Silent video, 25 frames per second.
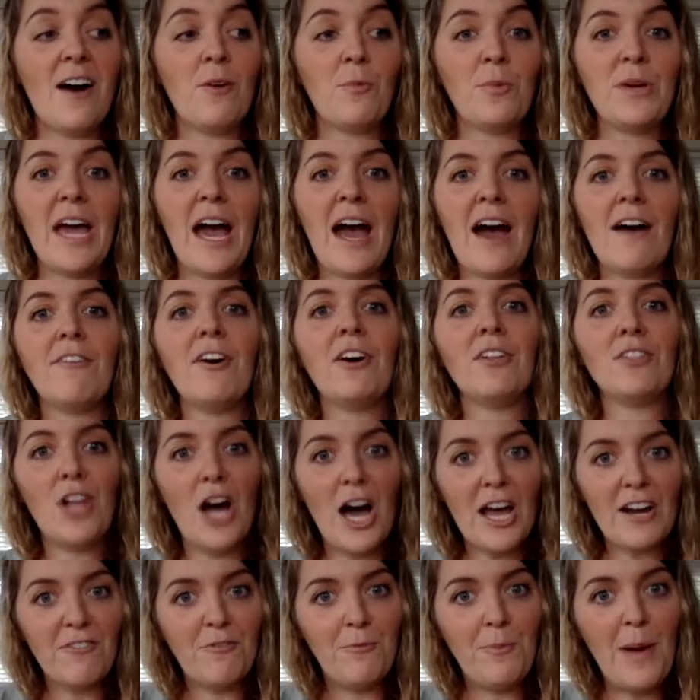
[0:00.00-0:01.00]
We have a
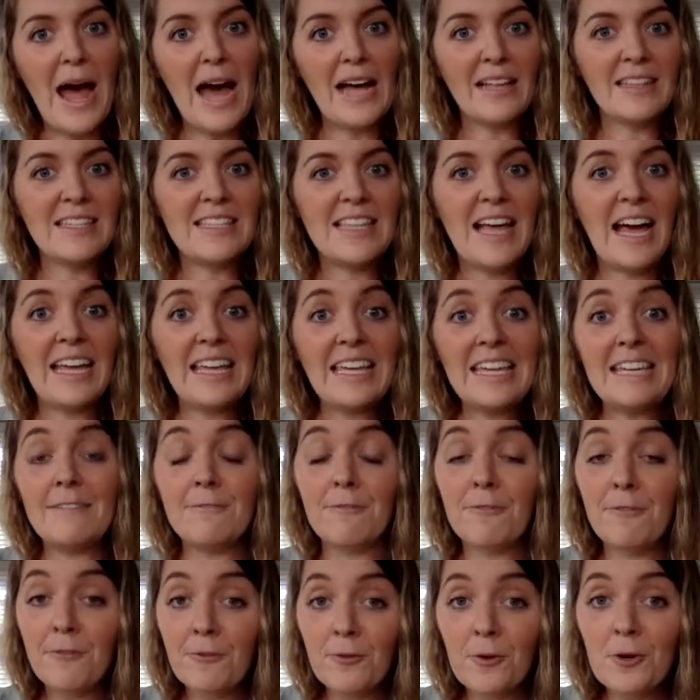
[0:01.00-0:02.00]
lot of bats that
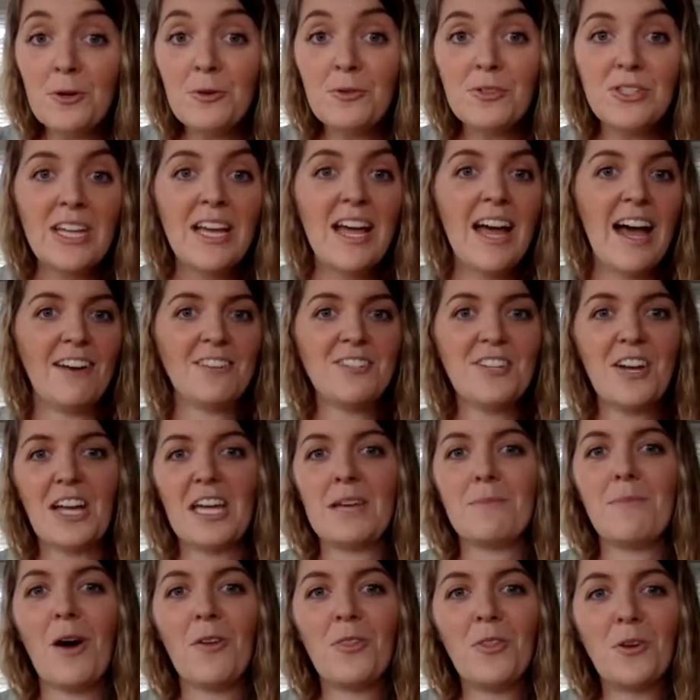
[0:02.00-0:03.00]
eat fruit. I was
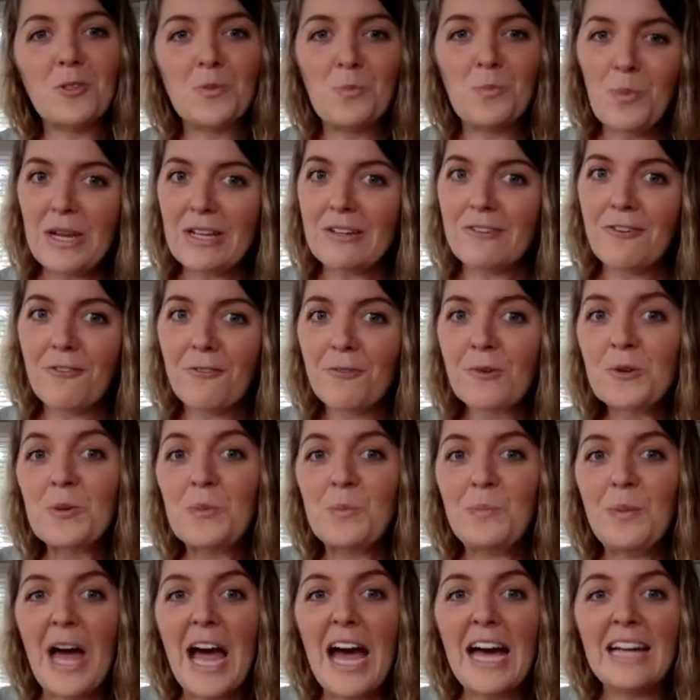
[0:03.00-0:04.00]
talking about those big
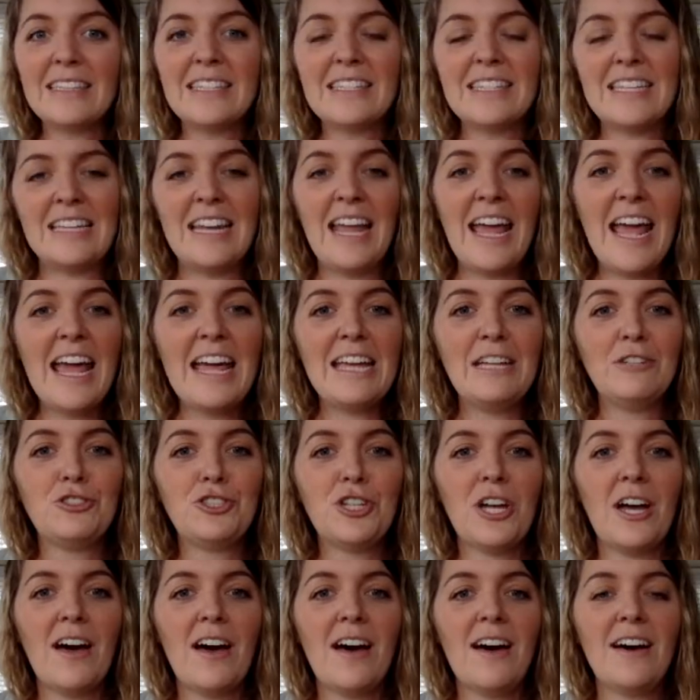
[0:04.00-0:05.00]
fruit bats in
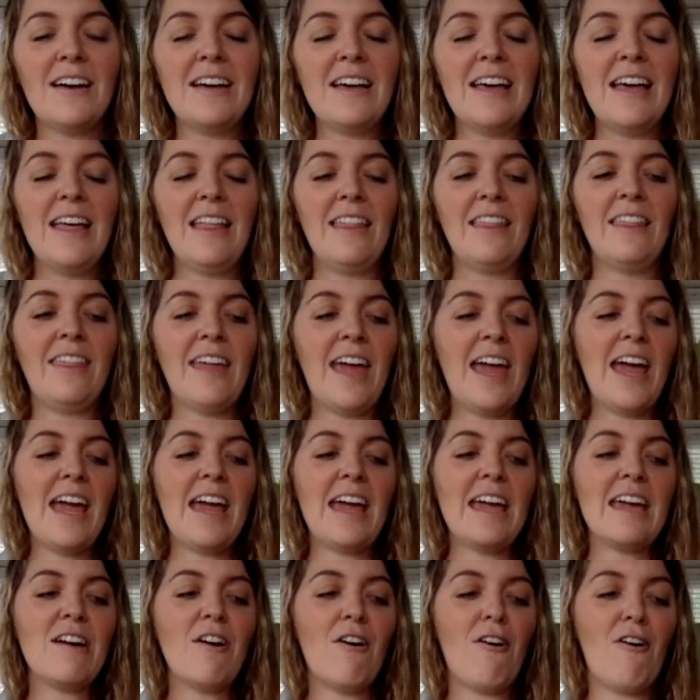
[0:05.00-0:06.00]
Asia.
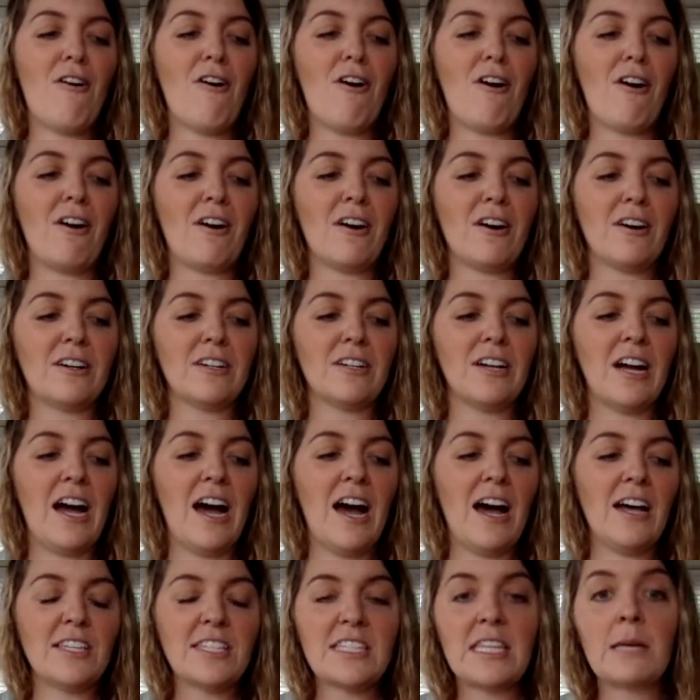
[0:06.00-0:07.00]
They
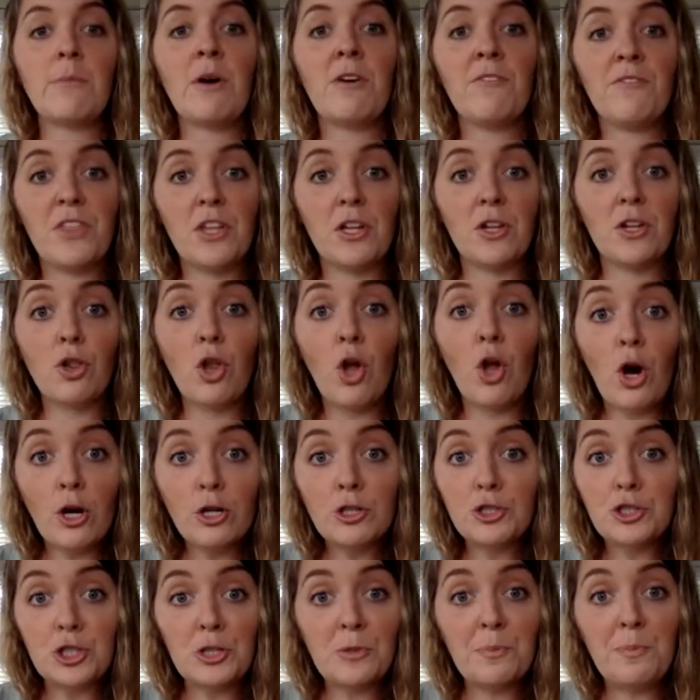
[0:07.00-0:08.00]
are some of the
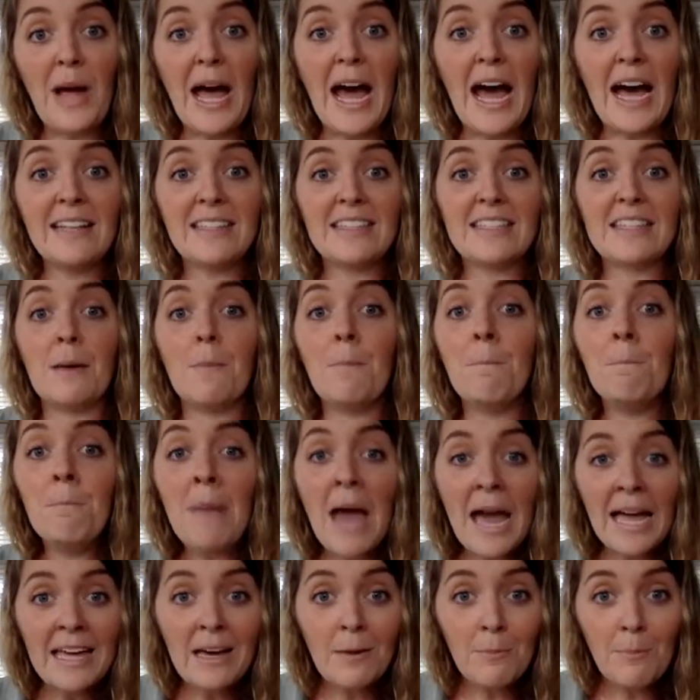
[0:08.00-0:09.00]
larger bats, the
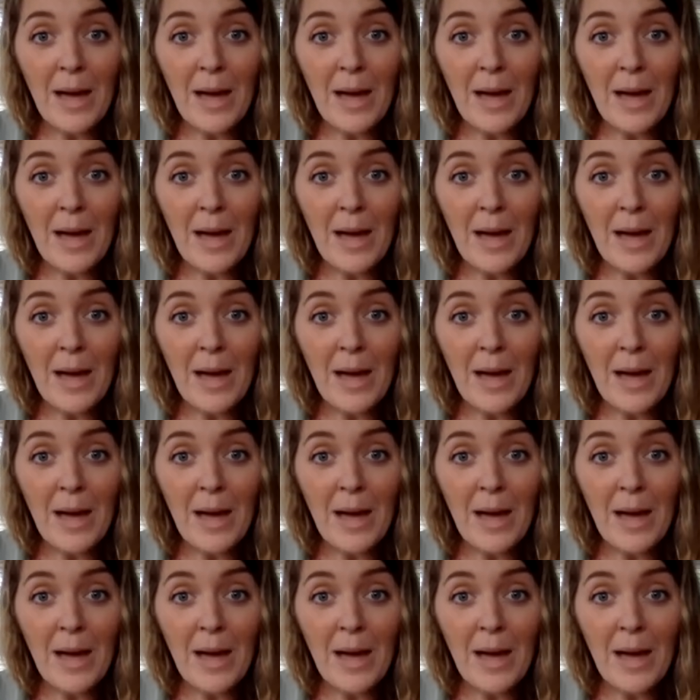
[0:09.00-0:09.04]
mega